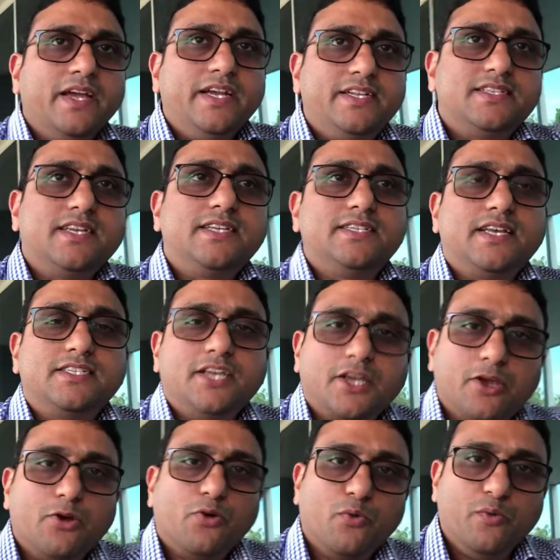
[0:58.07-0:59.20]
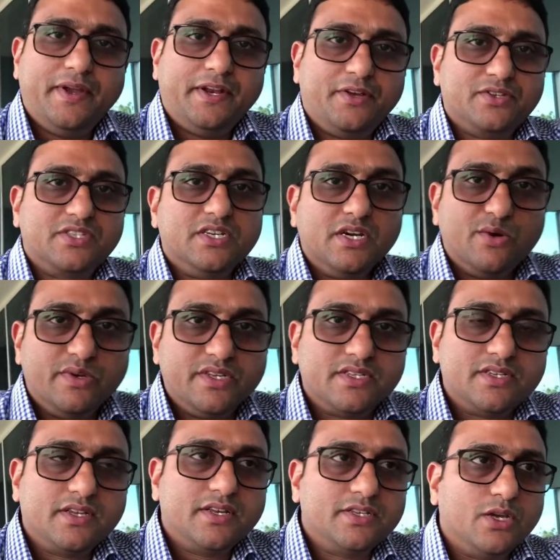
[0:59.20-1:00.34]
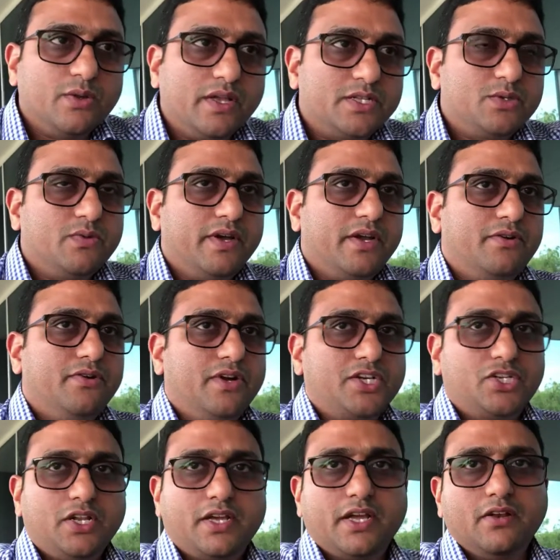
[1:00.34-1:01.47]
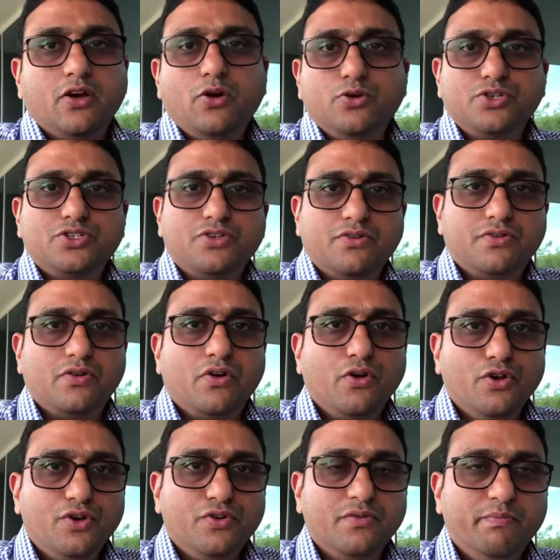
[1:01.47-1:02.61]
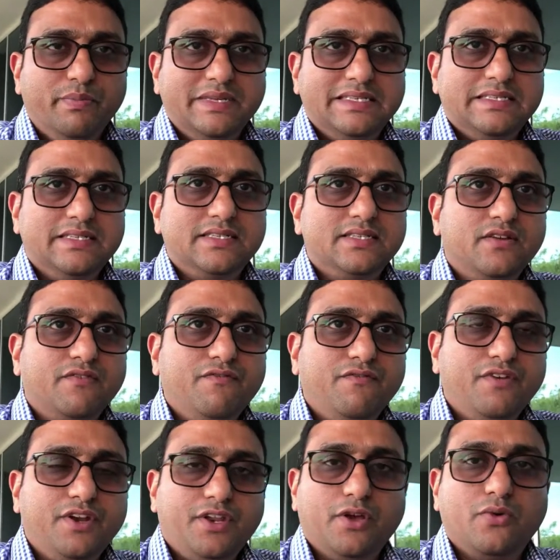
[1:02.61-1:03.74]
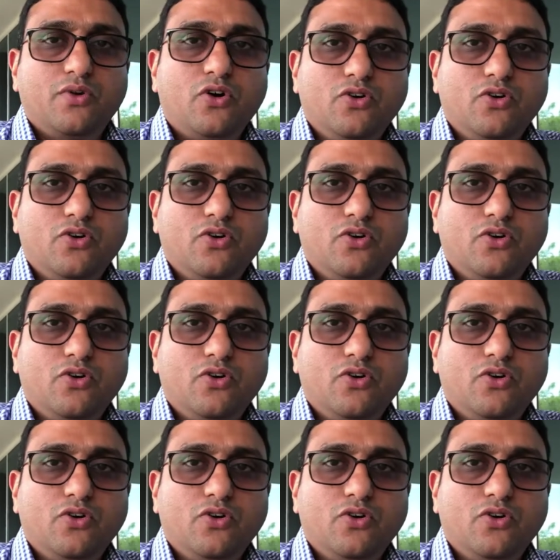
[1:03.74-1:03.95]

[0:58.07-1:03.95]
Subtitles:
it's a secure video service. So that's where you actually can host all your business video